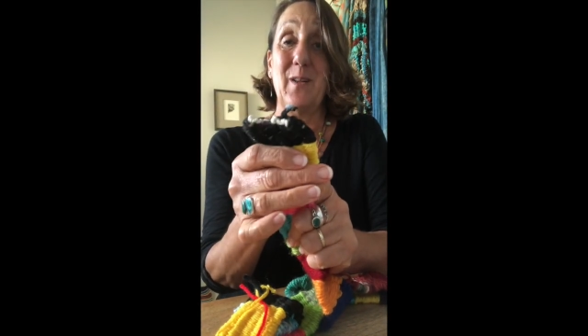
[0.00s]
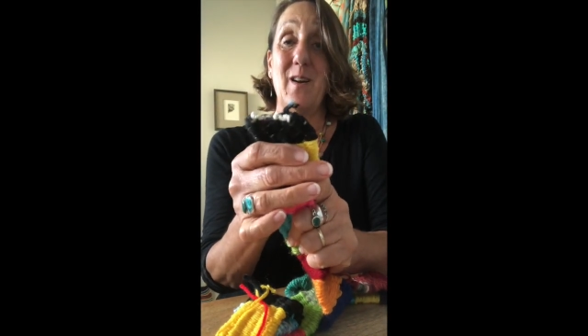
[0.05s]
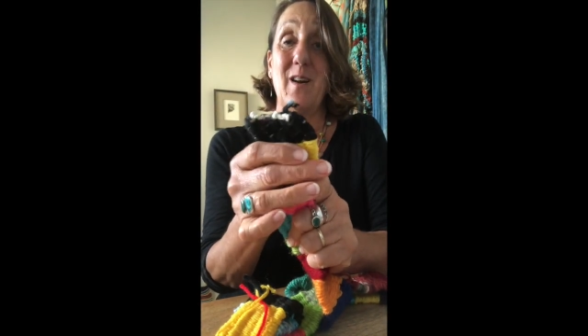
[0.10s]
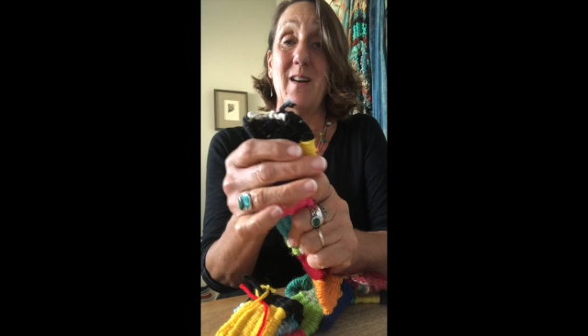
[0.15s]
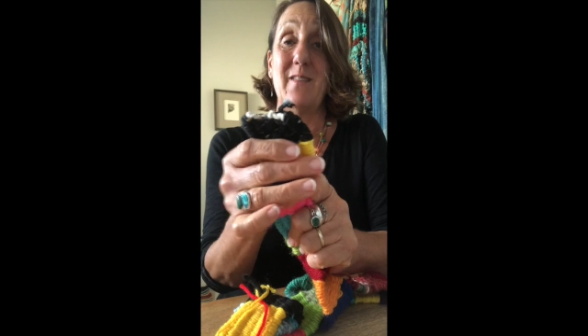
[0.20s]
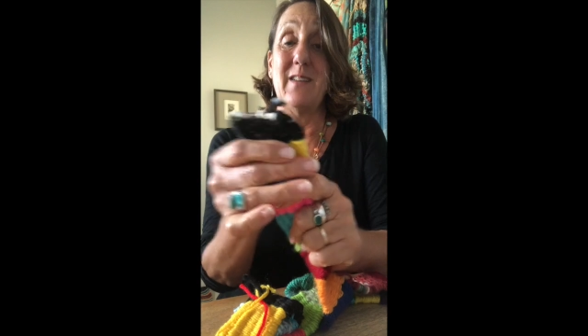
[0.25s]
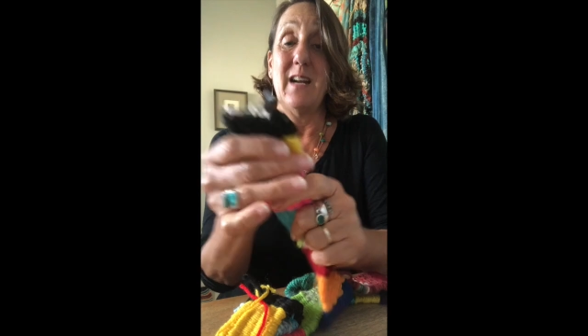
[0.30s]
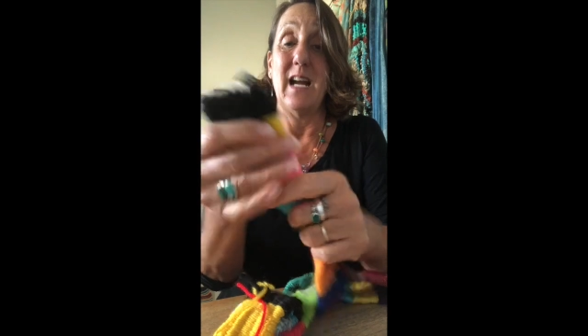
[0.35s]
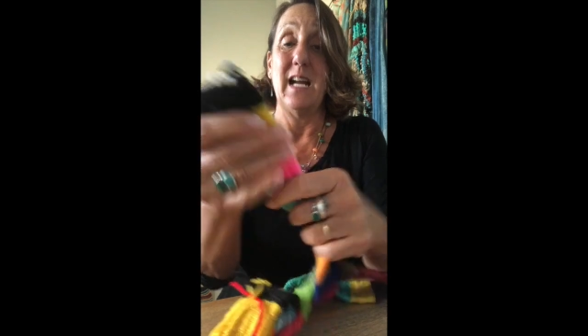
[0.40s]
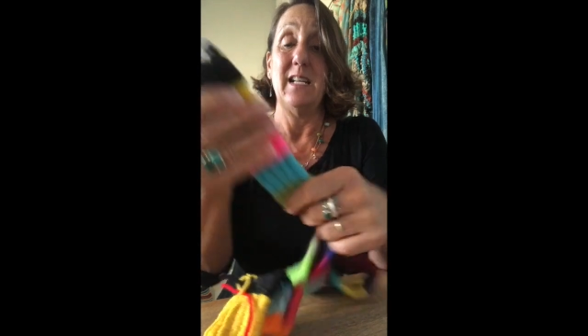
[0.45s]

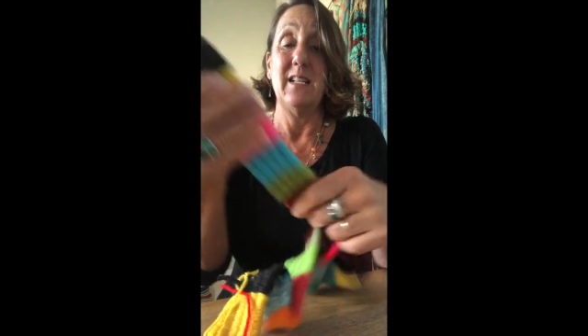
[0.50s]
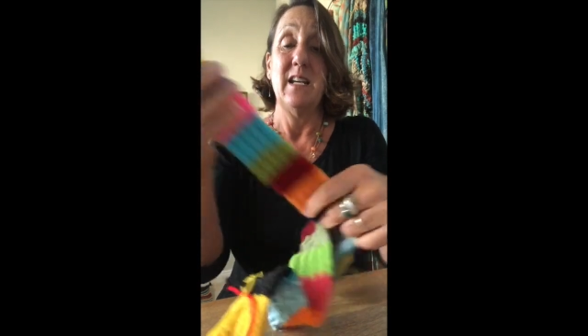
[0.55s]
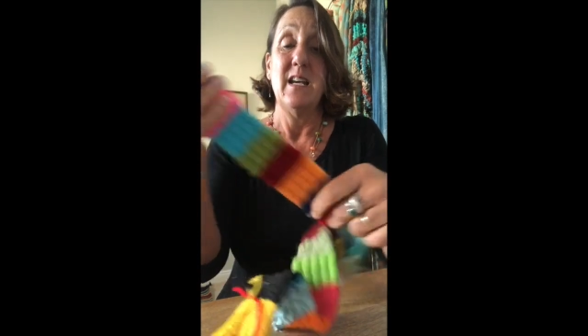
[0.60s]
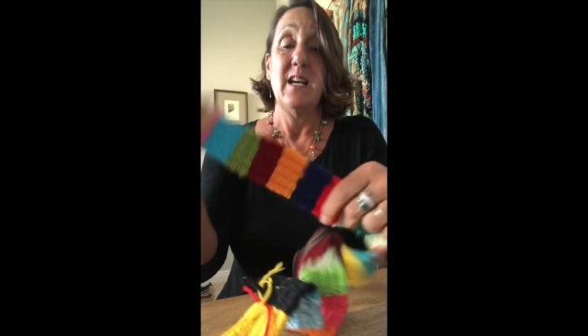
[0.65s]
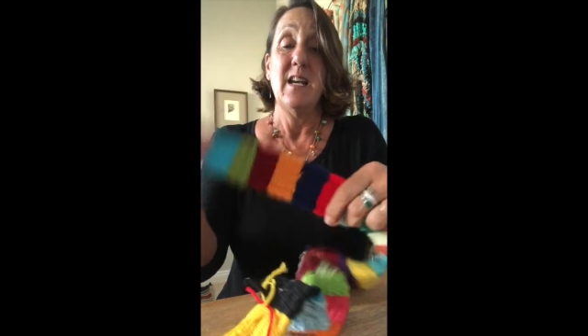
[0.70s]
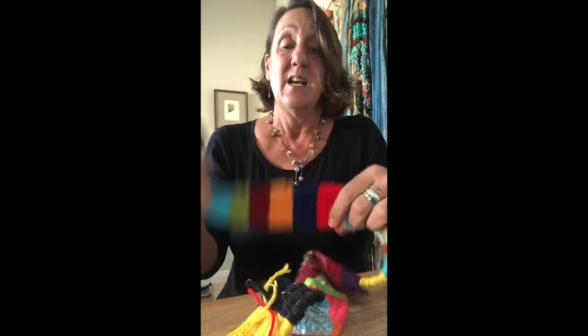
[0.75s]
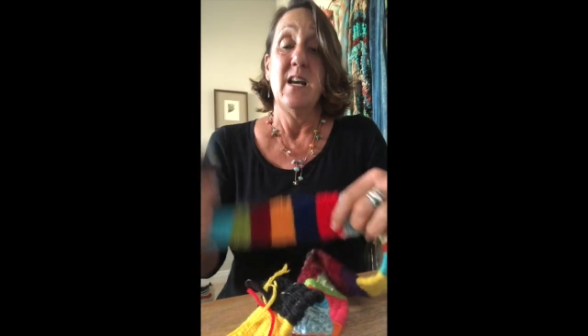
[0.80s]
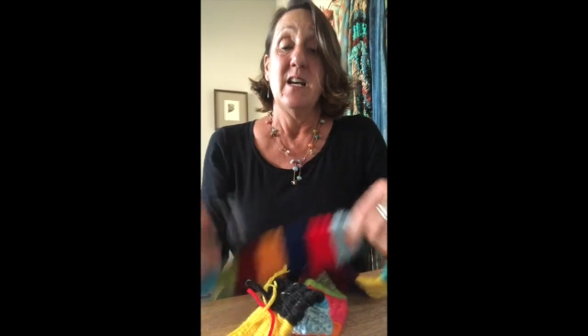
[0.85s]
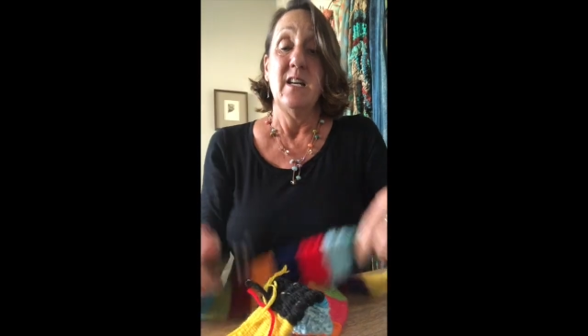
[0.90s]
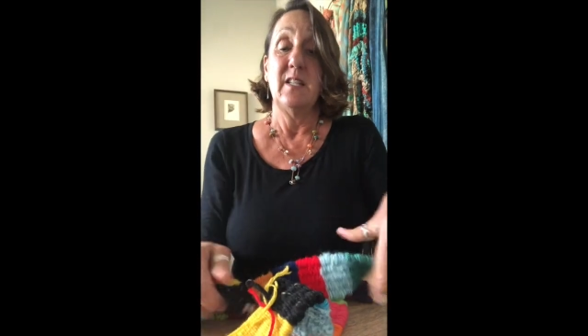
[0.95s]
All right,
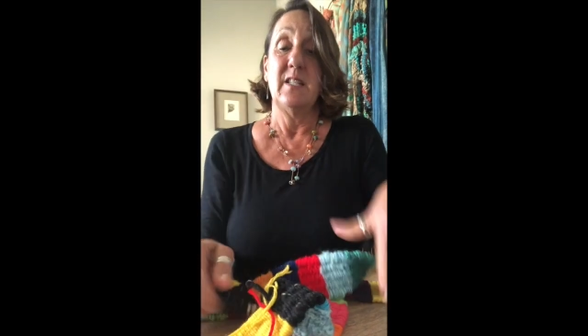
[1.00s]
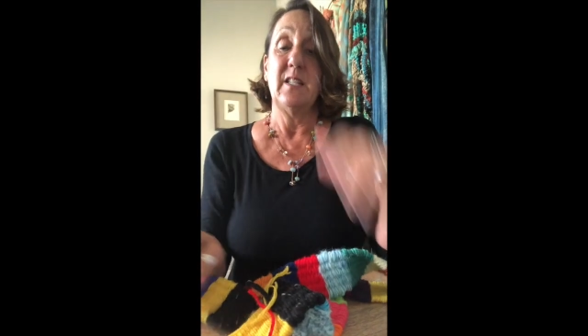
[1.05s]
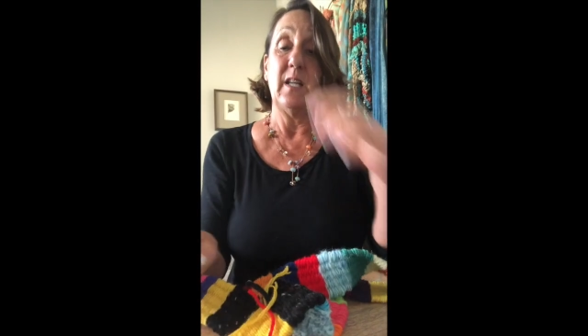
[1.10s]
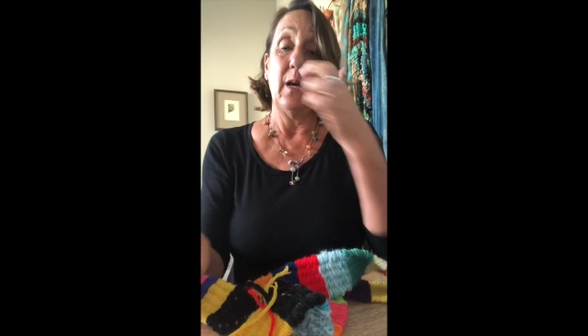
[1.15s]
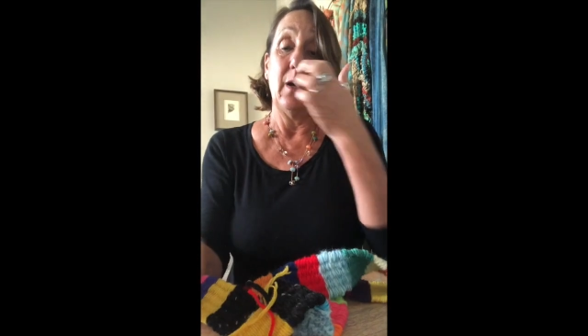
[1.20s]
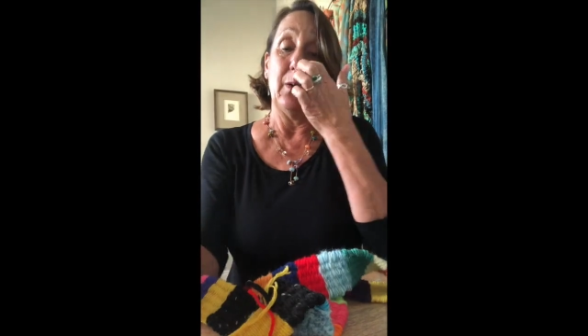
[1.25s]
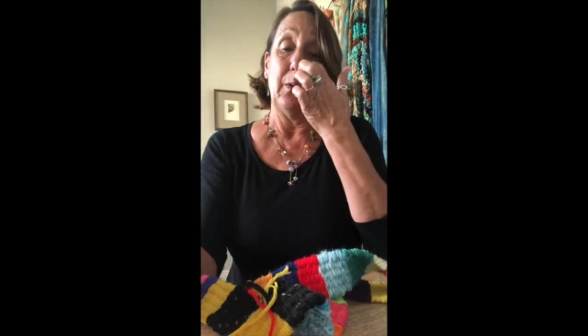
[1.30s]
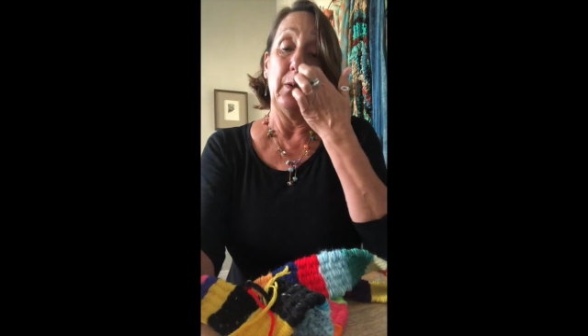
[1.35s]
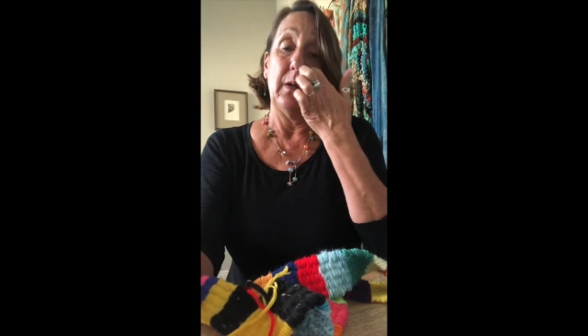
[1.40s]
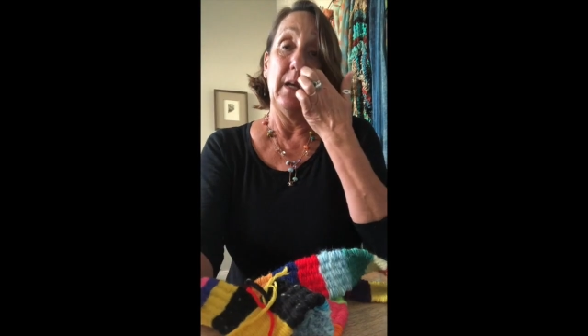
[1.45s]

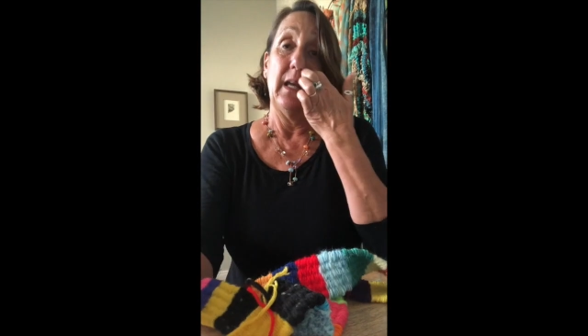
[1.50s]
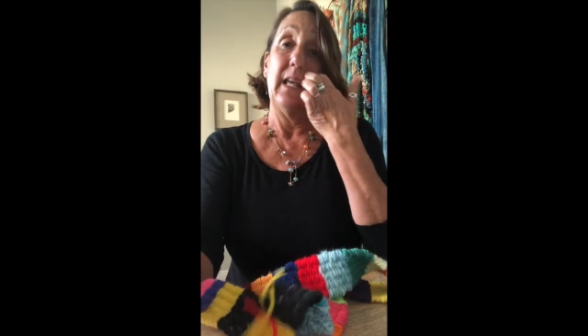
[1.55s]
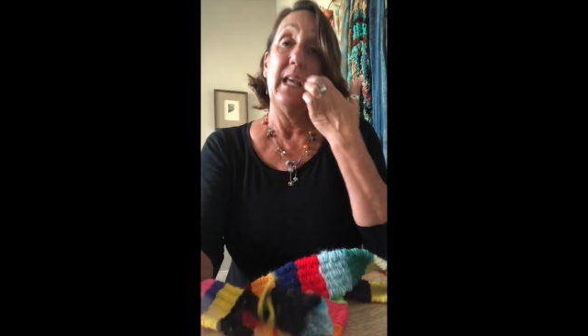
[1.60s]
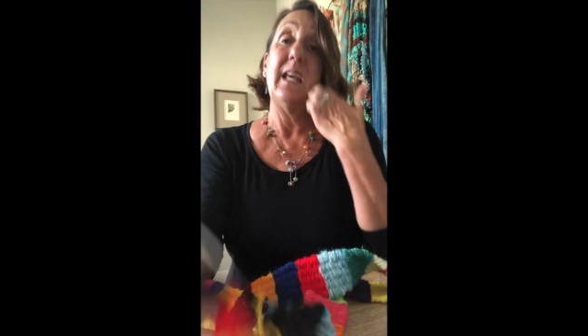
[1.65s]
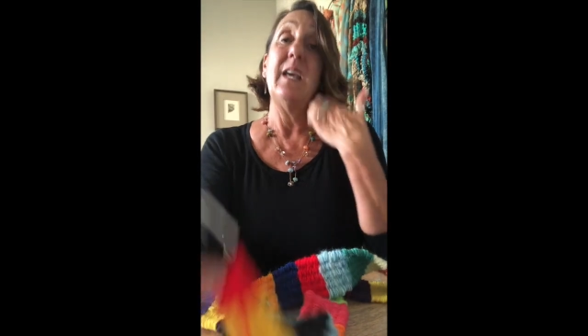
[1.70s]
so